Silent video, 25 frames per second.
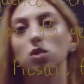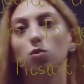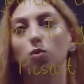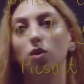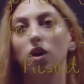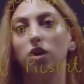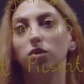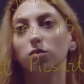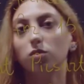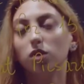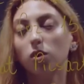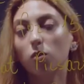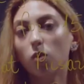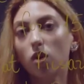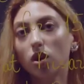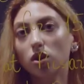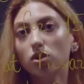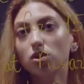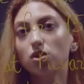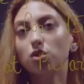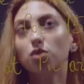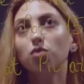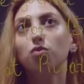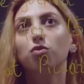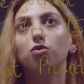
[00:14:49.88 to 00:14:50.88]
when we want
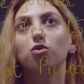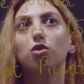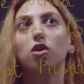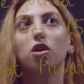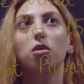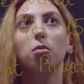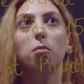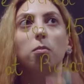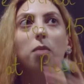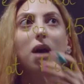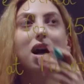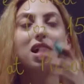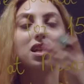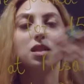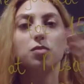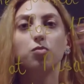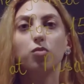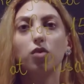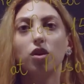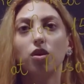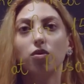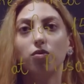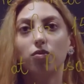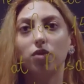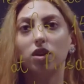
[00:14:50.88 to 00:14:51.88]
to form past
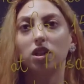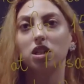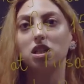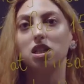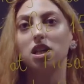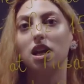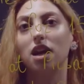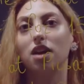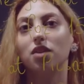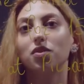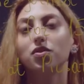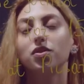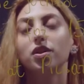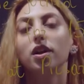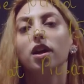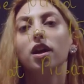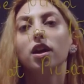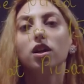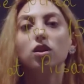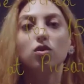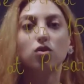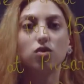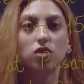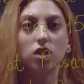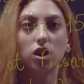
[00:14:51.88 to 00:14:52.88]
perfect tense
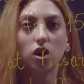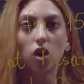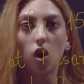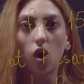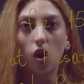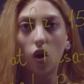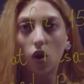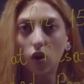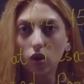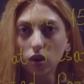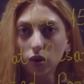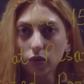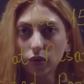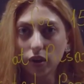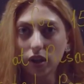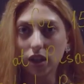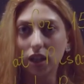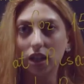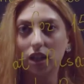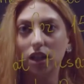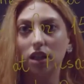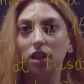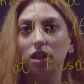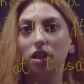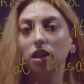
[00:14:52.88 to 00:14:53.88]
using already
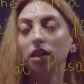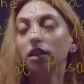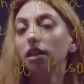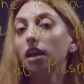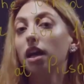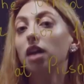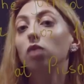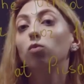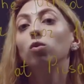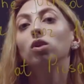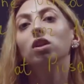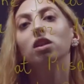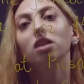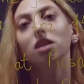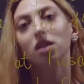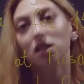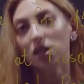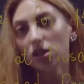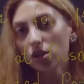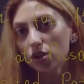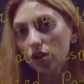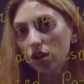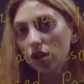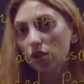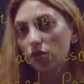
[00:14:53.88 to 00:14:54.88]
in it, and we need
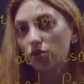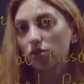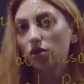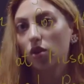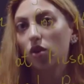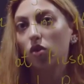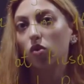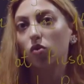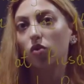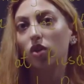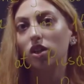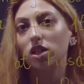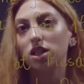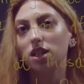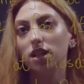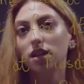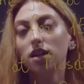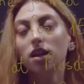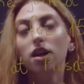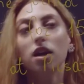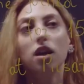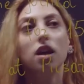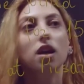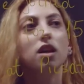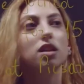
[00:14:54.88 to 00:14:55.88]
to use already,
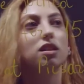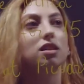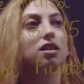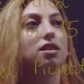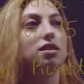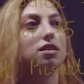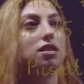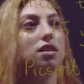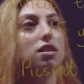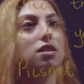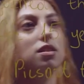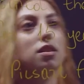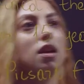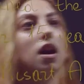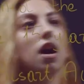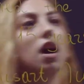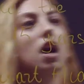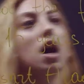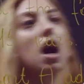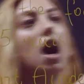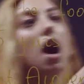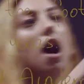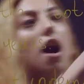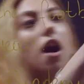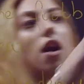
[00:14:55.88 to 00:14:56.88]
this is
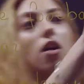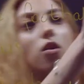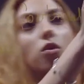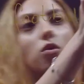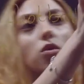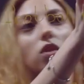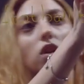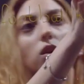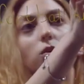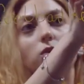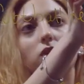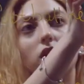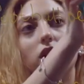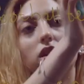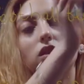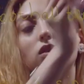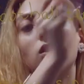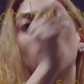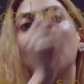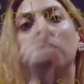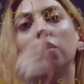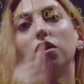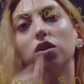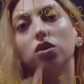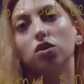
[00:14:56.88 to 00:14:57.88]
how we are
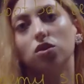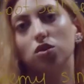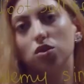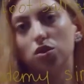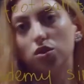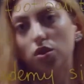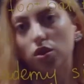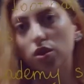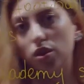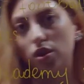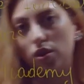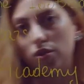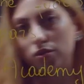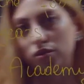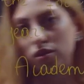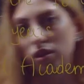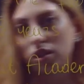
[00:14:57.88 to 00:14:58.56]
going to use